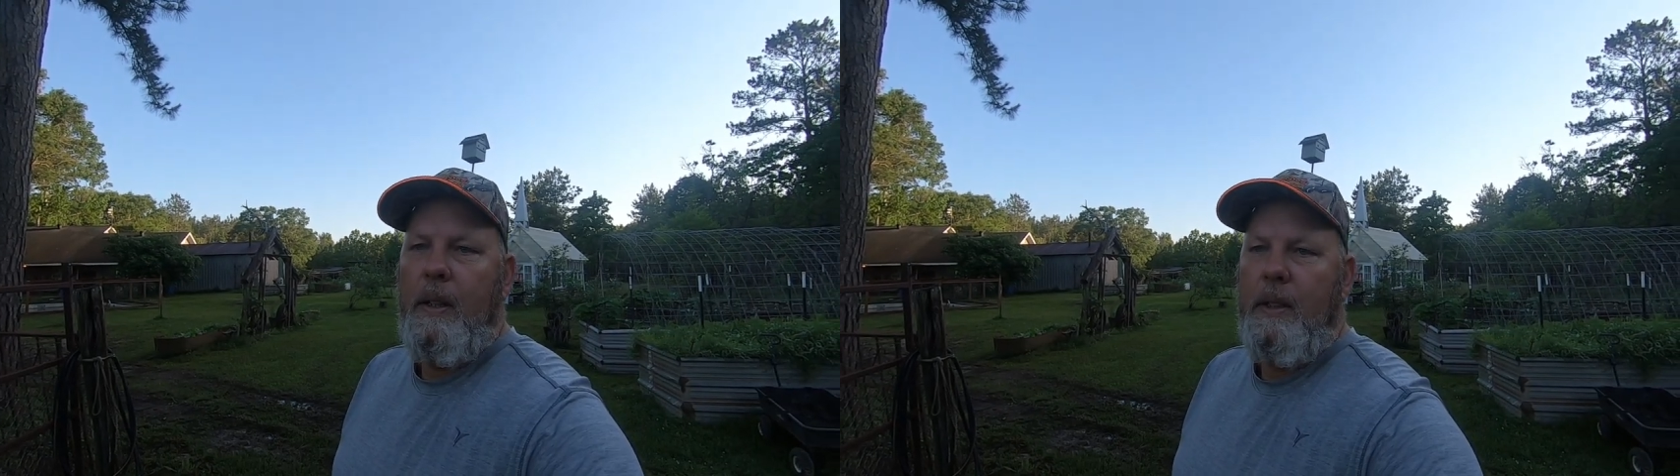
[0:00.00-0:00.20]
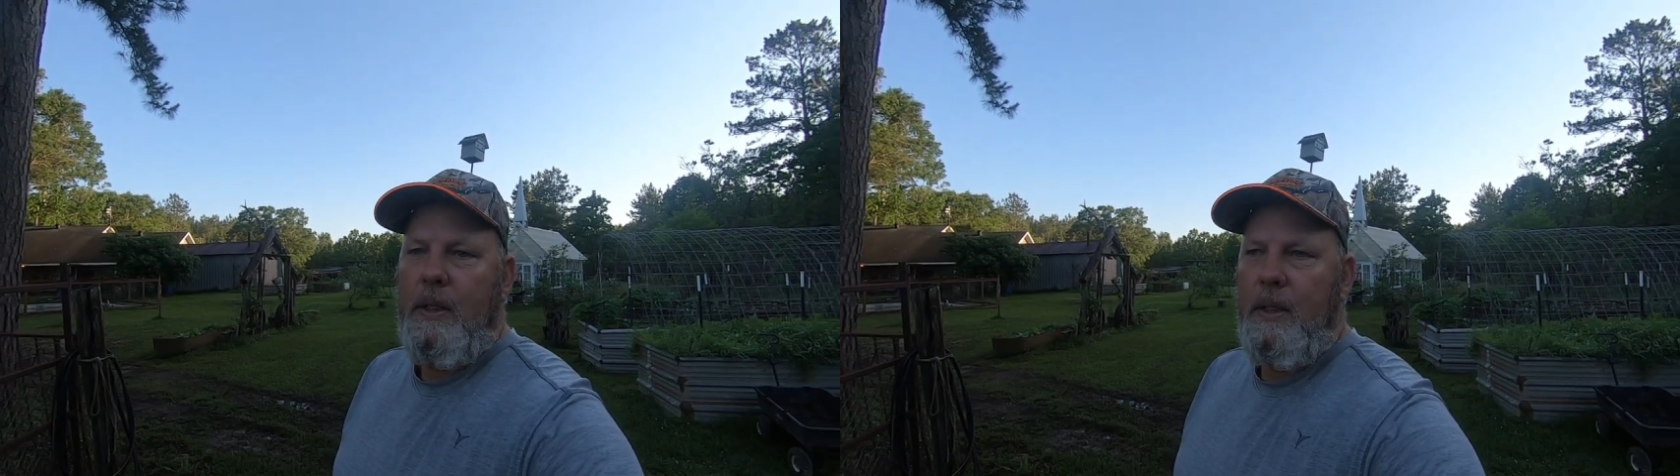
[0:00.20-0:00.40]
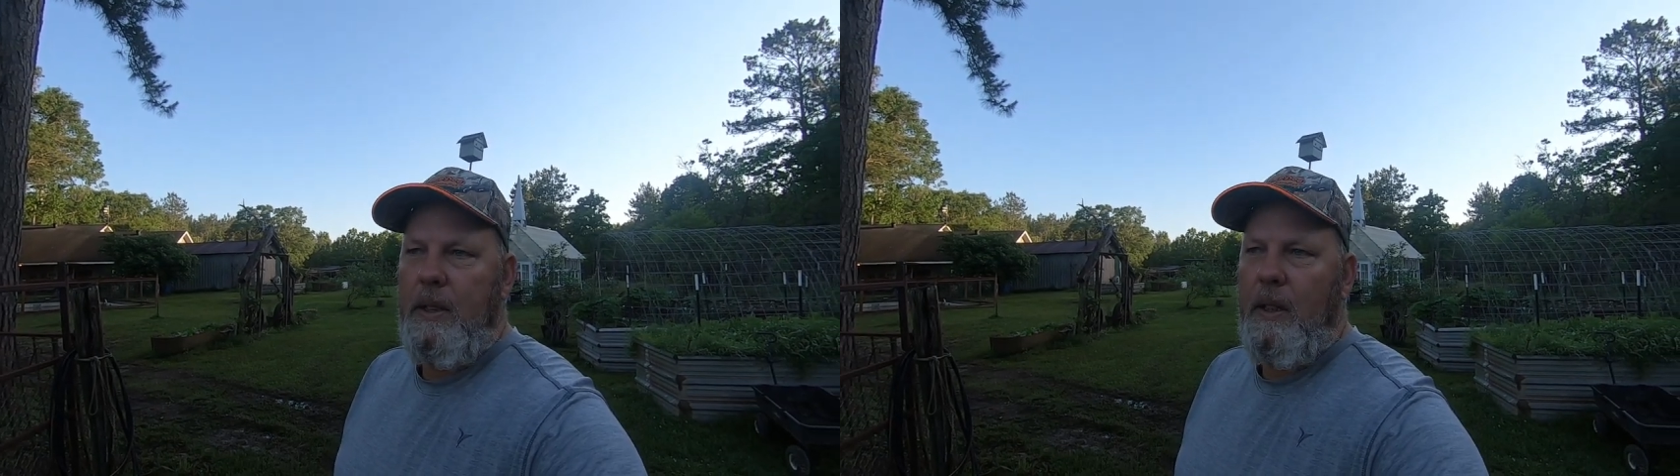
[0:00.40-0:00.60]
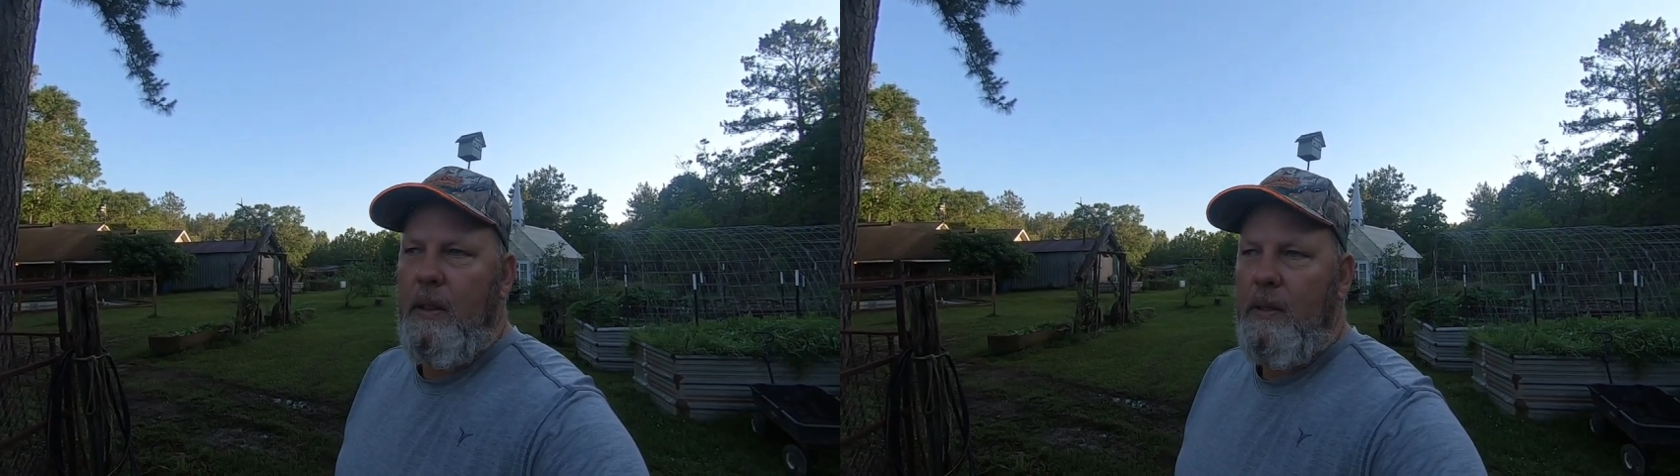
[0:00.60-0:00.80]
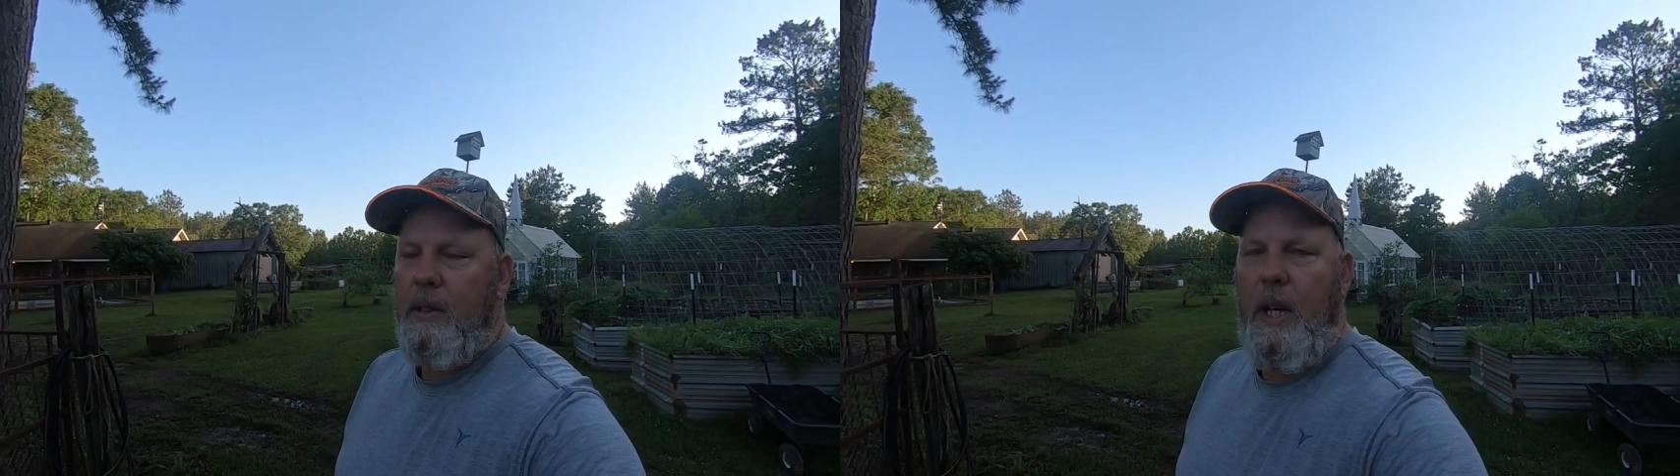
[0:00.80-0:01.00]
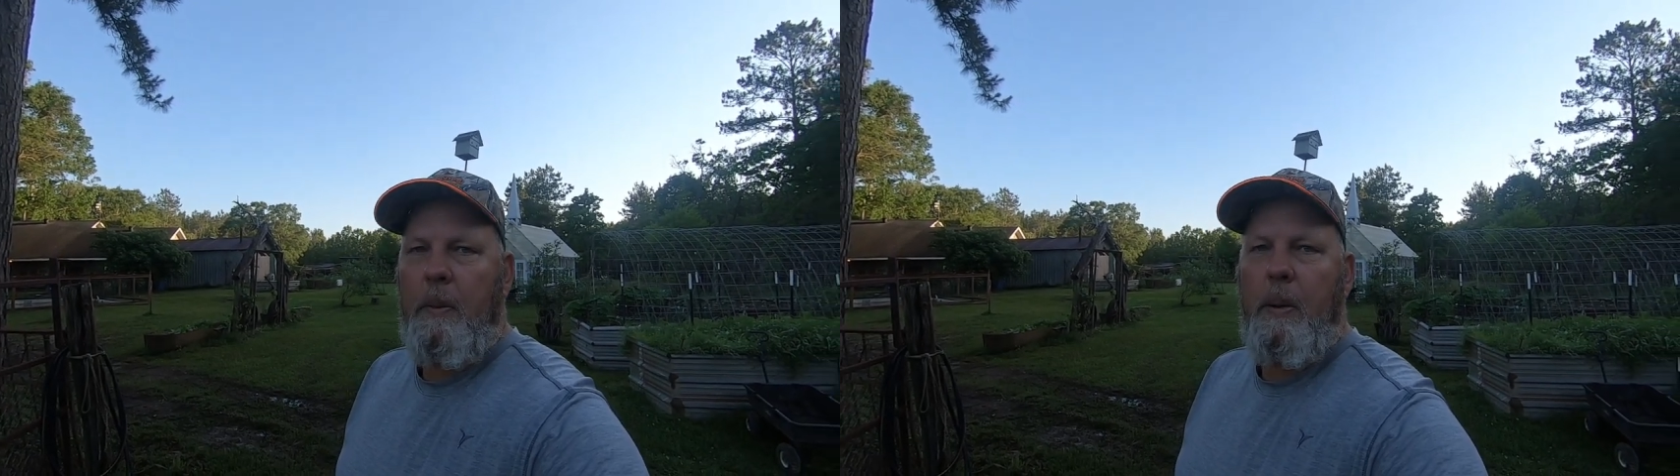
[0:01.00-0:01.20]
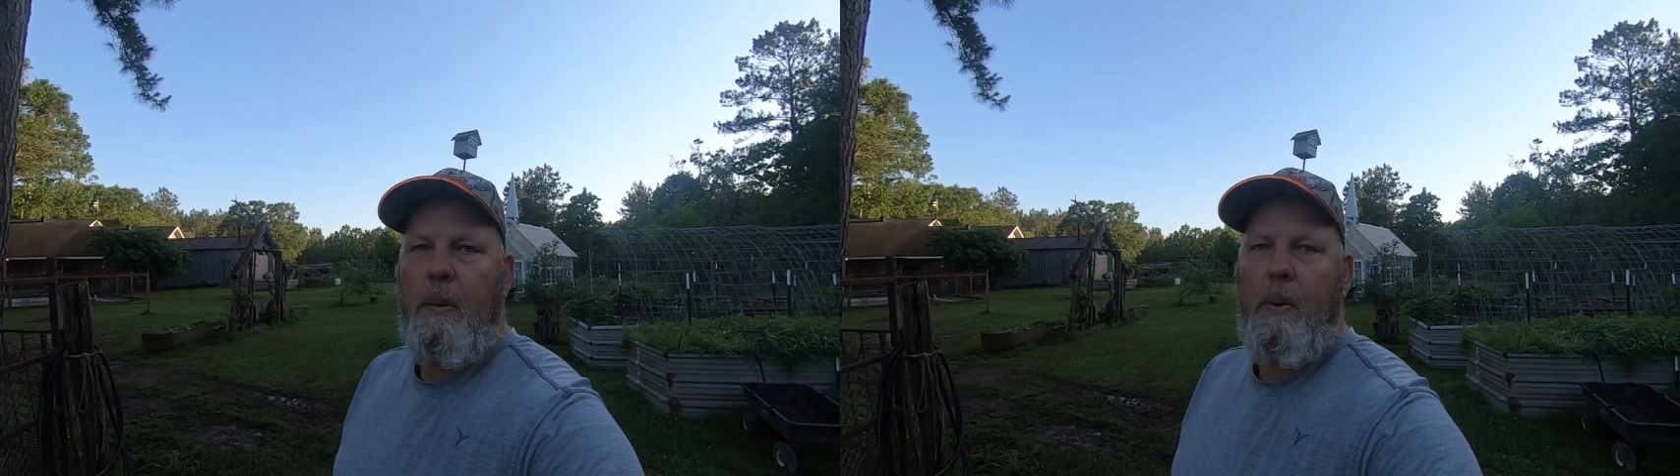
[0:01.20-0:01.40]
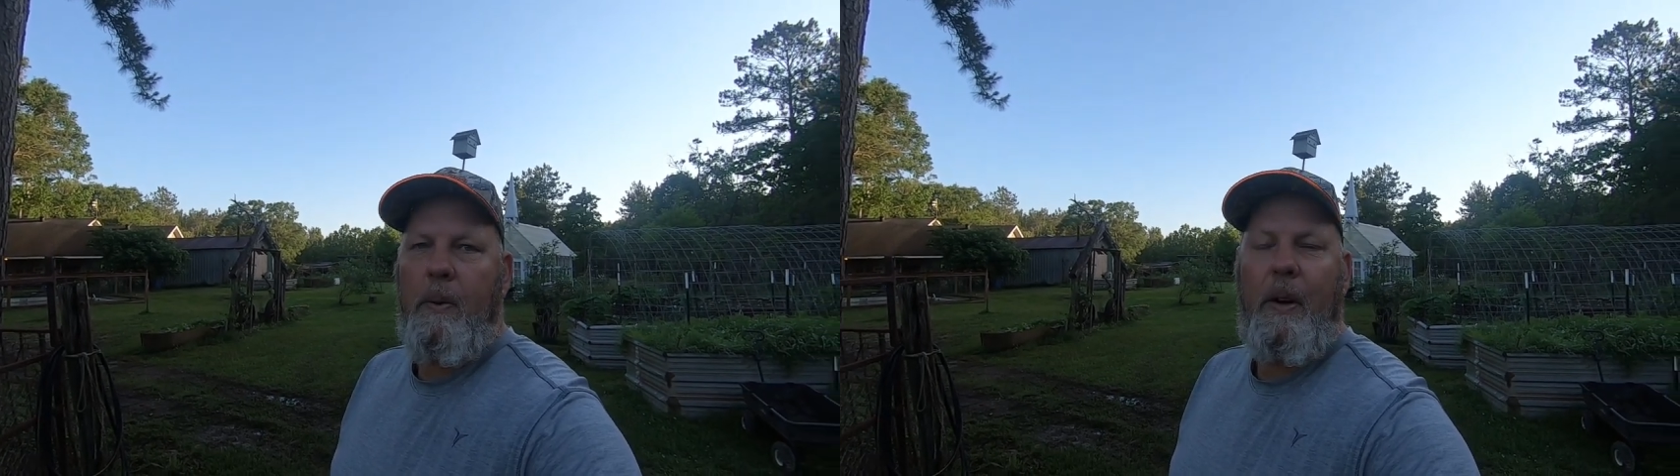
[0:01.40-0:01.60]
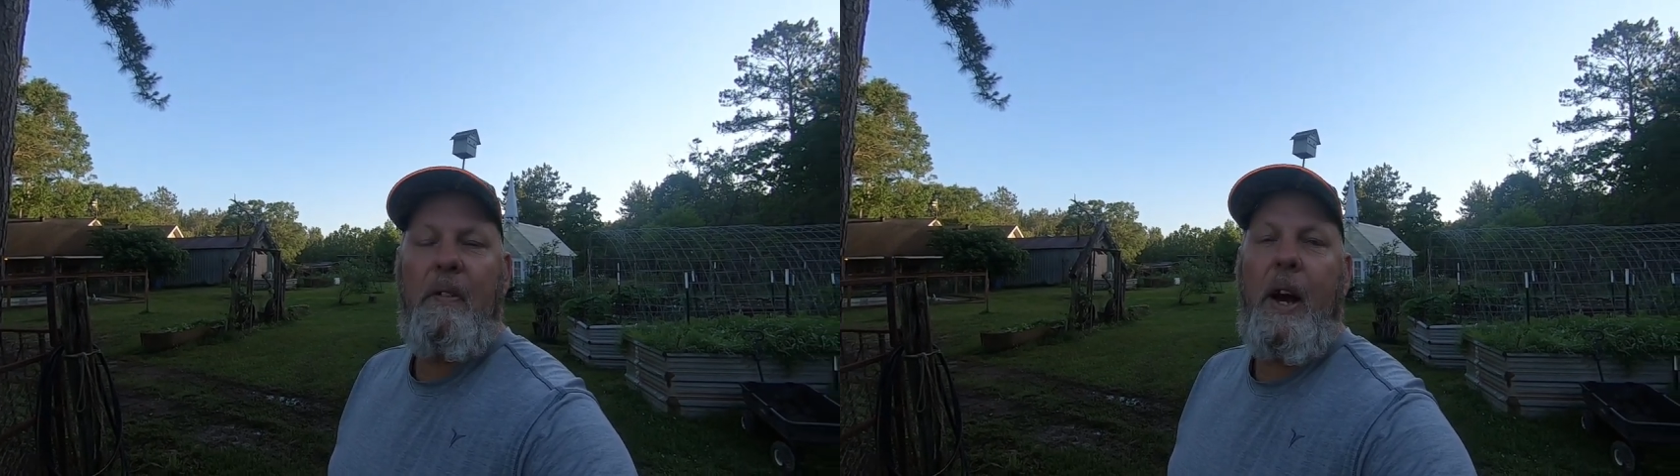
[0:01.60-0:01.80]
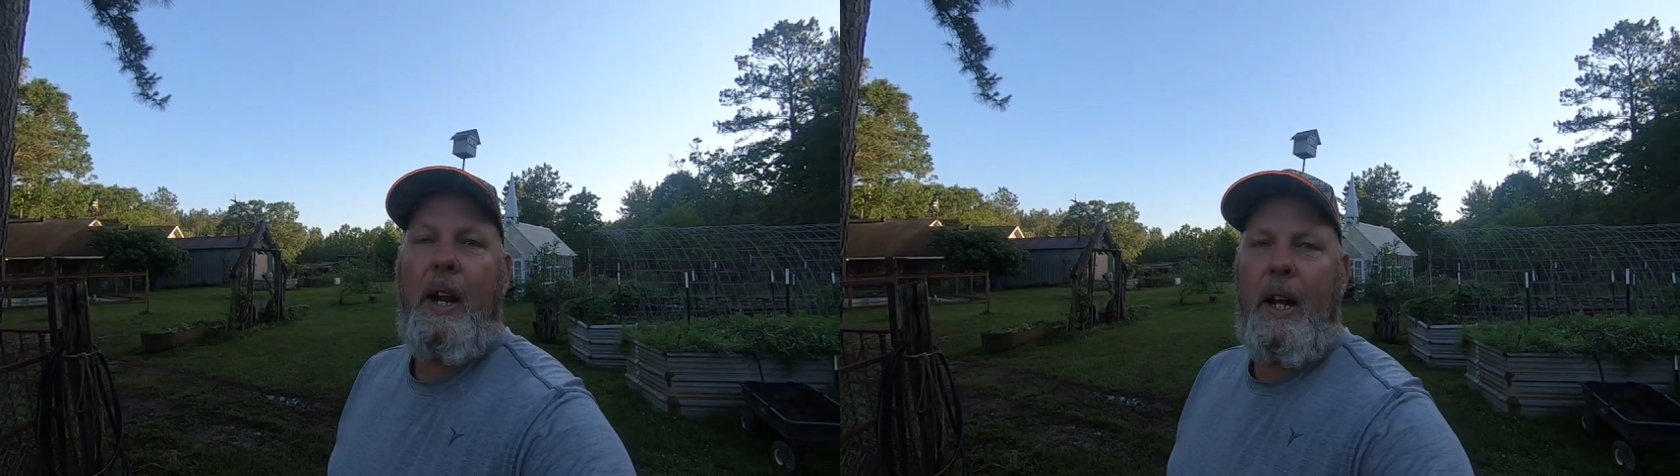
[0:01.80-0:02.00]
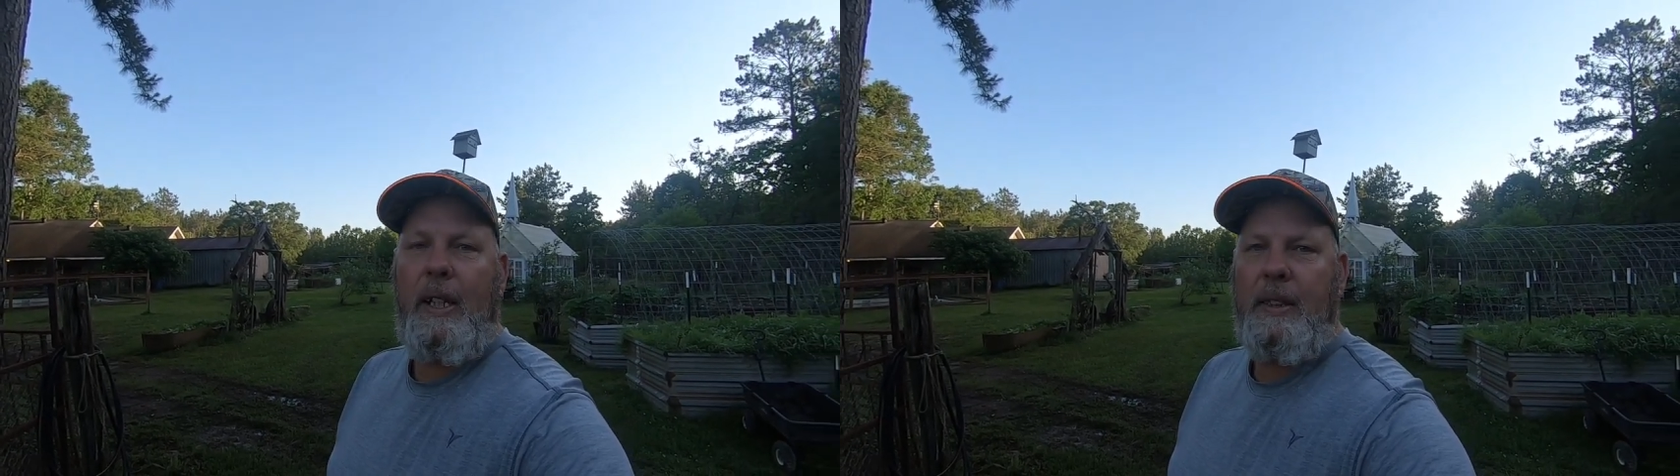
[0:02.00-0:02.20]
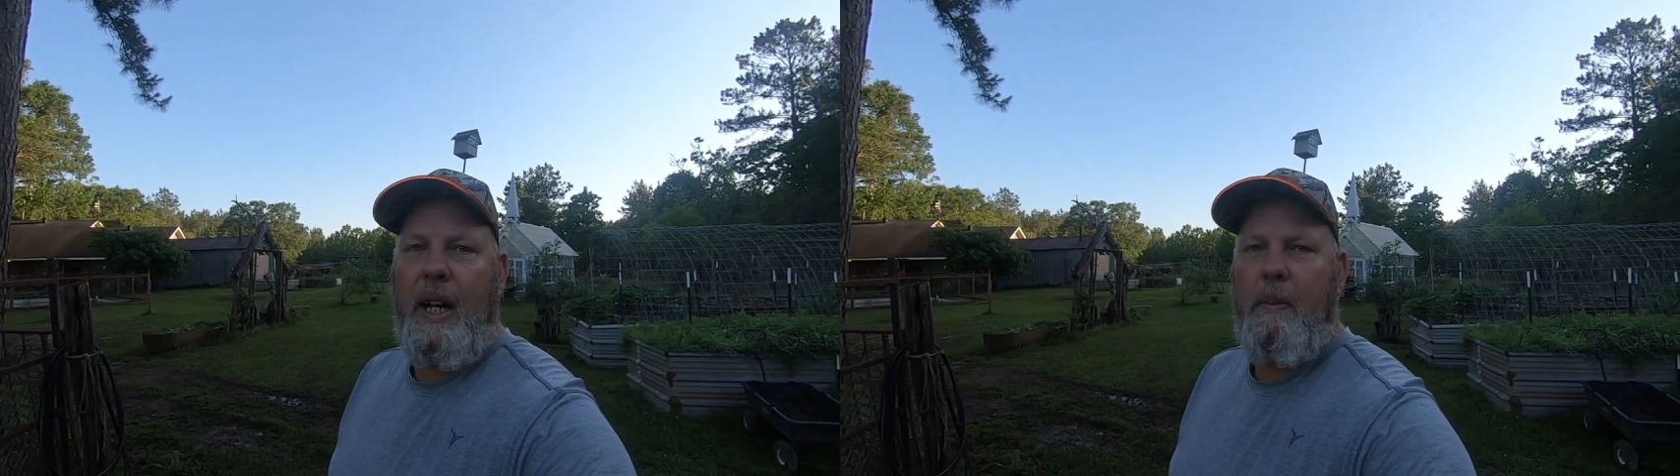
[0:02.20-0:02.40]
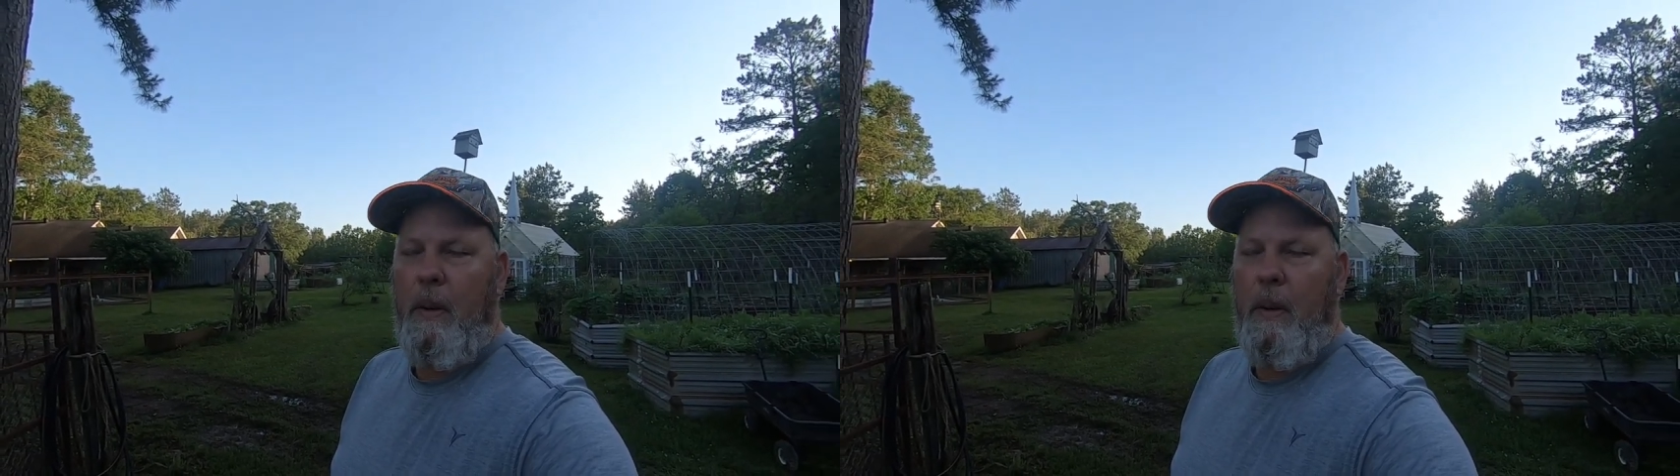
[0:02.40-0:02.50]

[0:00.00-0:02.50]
She had a pretty rough night last night,